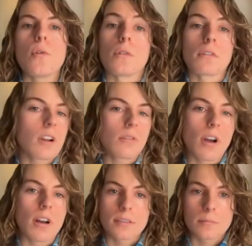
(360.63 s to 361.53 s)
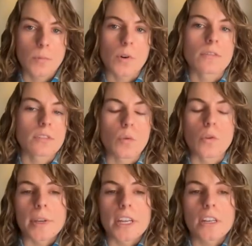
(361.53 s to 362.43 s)
or across Earth's
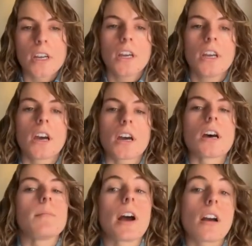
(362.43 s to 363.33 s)
orbit. A